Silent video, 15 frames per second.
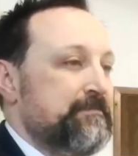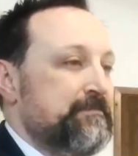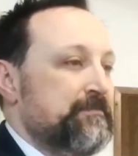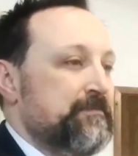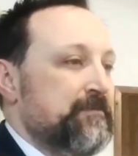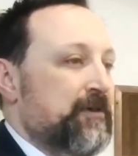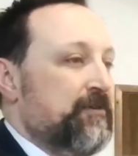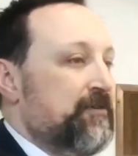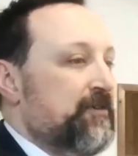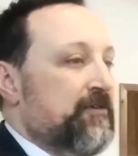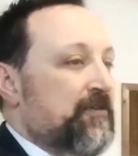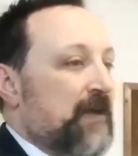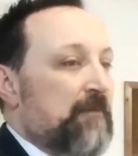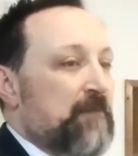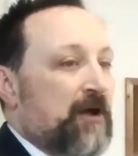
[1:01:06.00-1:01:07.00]
Well, sisters,
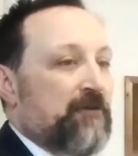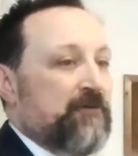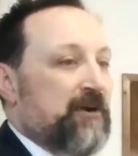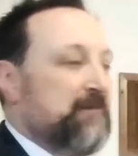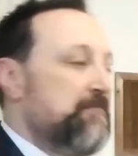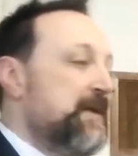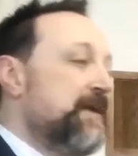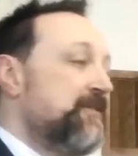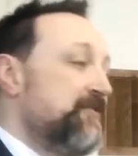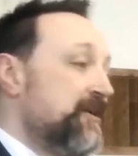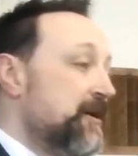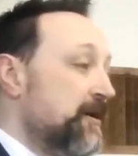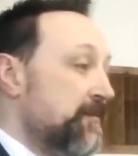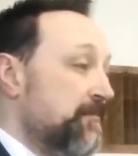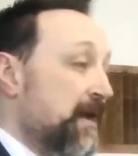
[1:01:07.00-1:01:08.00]
I'm not trying to beat us
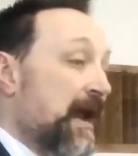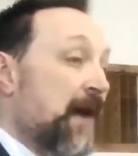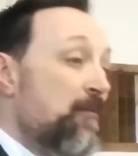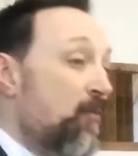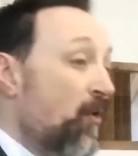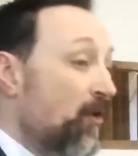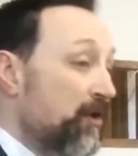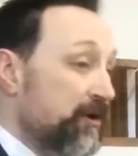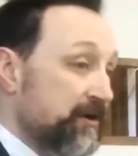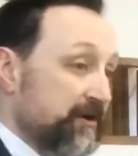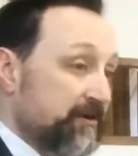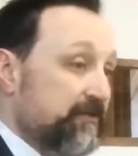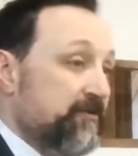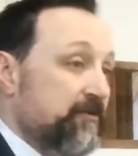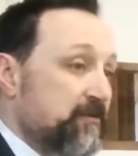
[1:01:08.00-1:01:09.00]
up, but I'm warning
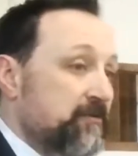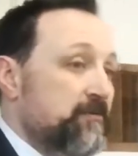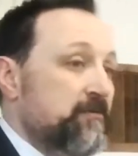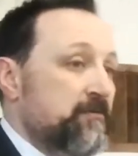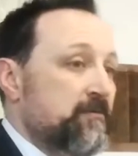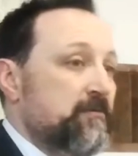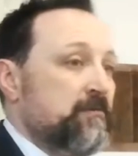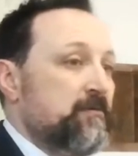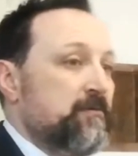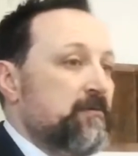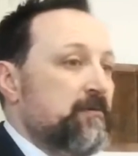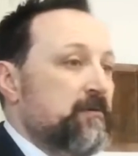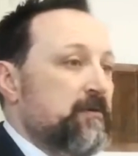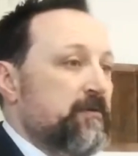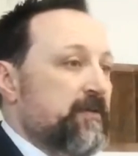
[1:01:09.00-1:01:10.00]
us.
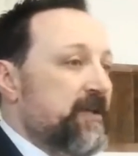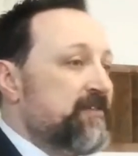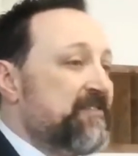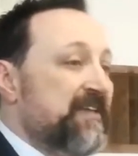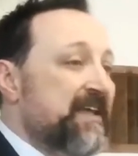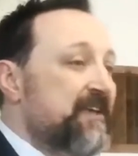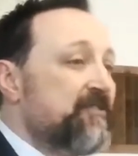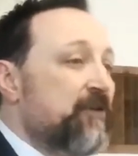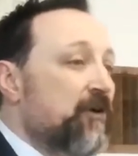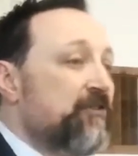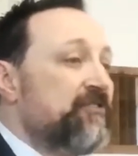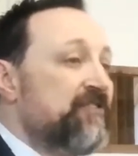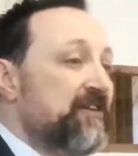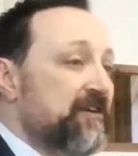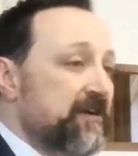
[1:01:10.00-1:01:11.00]
These things are
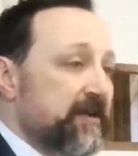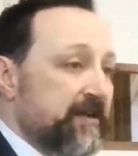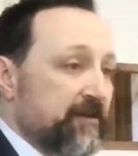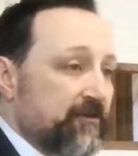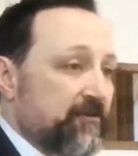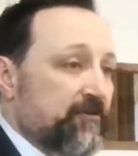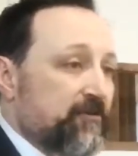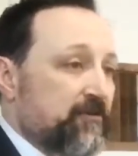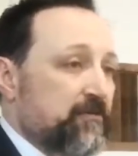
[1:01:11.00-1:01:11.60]
serious.